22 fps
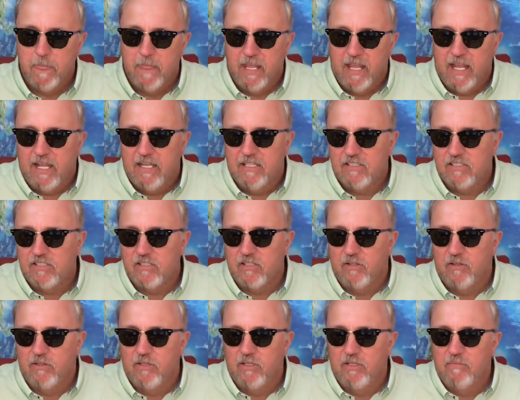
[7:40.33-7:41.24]
And
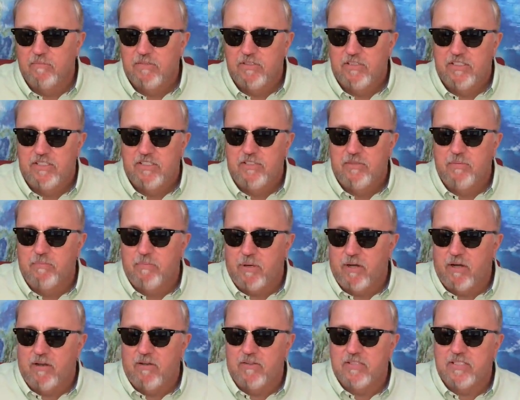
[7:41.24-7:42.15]
so
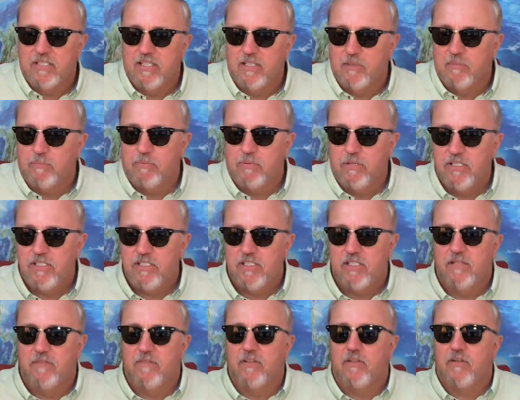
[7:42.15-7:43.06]
Paul said, the preaching
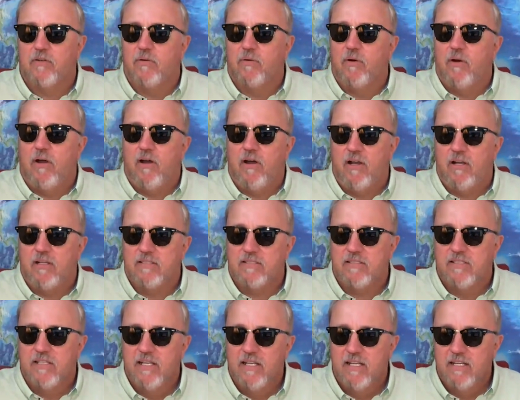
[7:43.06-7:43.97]
of the
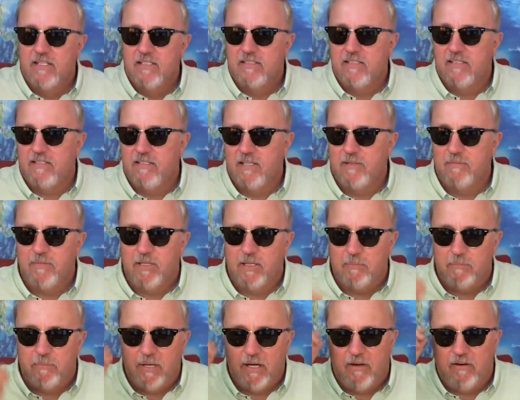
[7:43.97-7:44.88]
cross to them
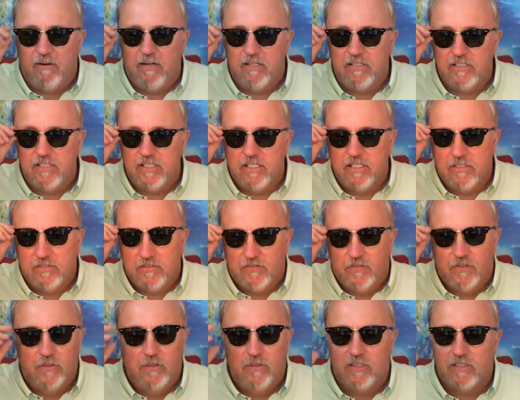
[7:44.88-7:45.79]
that perish is
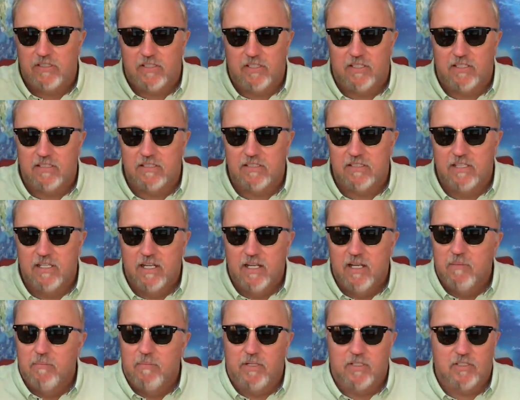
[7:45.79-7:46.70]
foolishness,
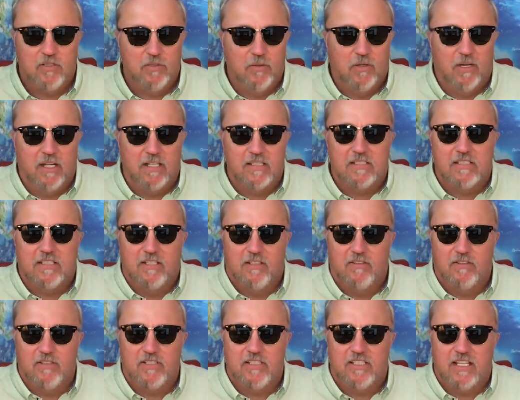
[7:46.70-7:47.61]
but to us that
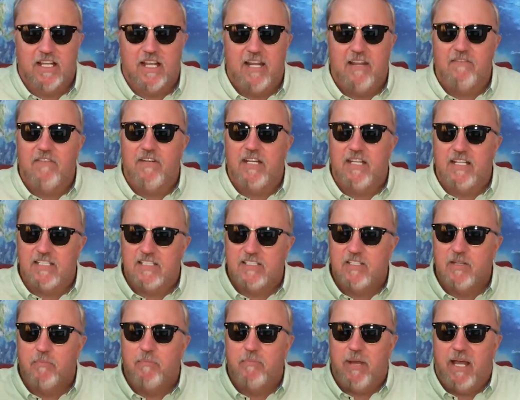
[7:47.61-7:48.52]
are saved, it's
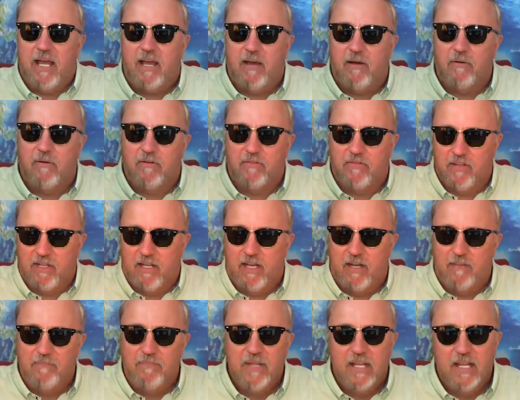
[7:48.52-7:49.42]
the power of
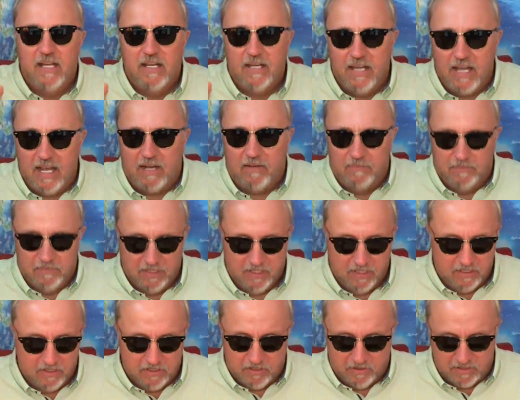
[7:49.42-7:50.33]
God. Now,
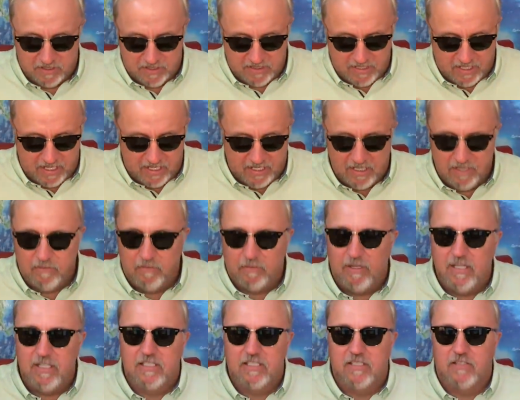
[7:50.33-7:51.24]
so it's not any
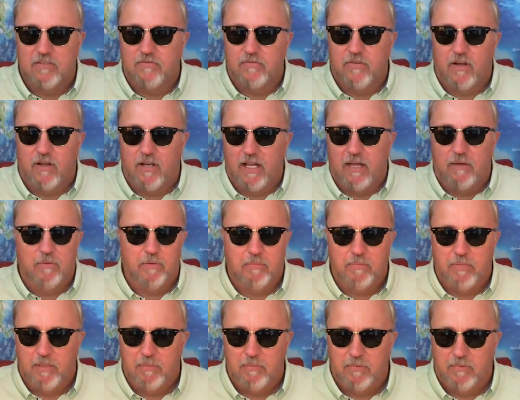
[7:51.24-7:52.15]
reason to fall out with
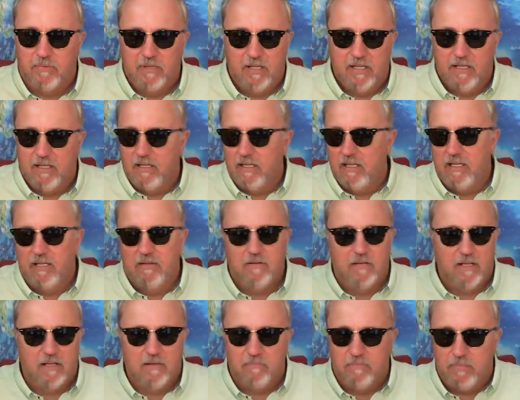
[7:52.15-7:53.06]
people.
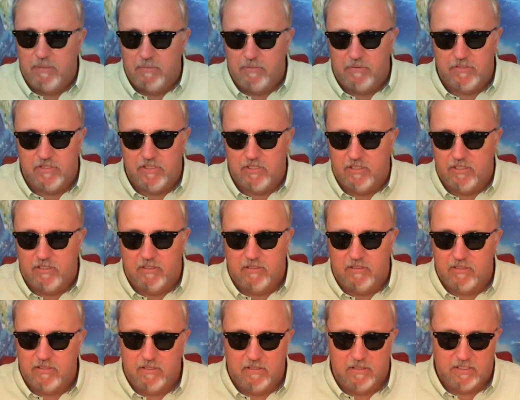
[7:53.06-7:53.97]
And people
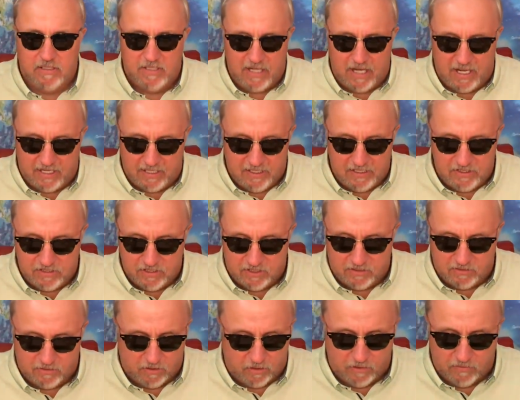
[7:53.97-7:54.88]
shouldn't attack each
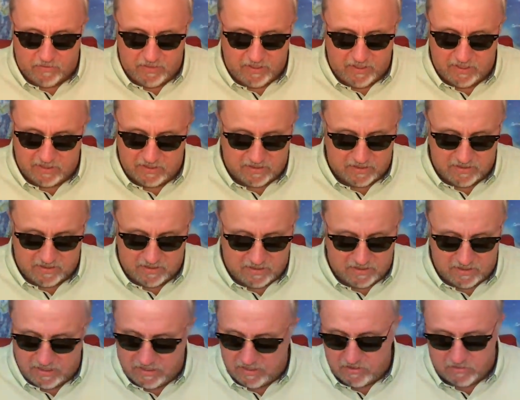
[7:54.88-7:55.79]
other over this because
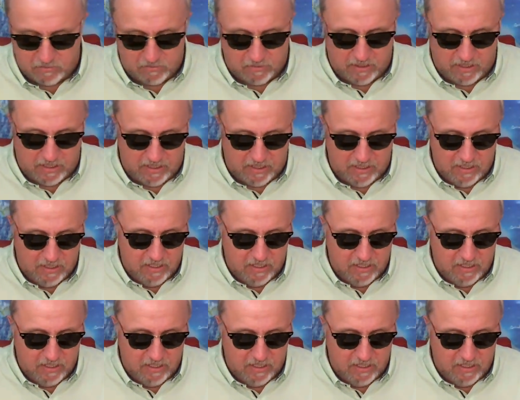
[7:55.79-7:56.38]
it's really...